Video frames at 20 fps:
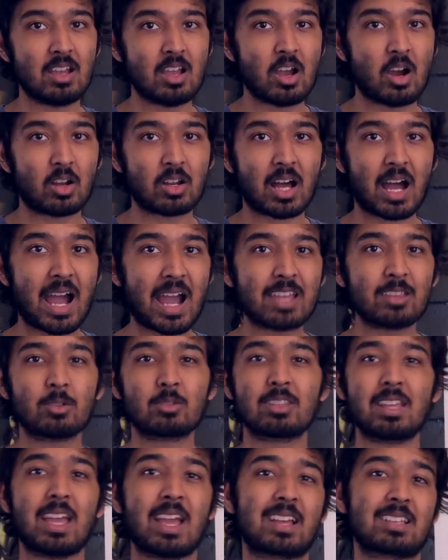on either
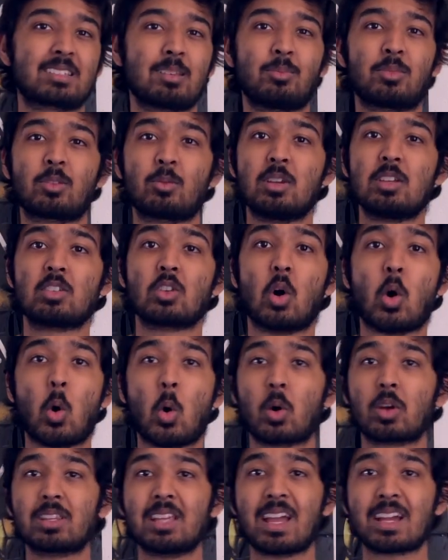the XM3s
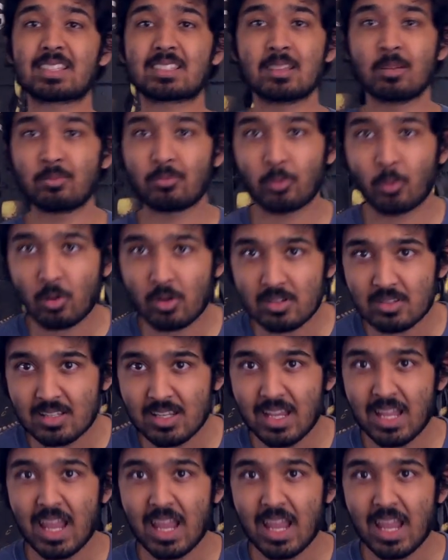or the XM4s,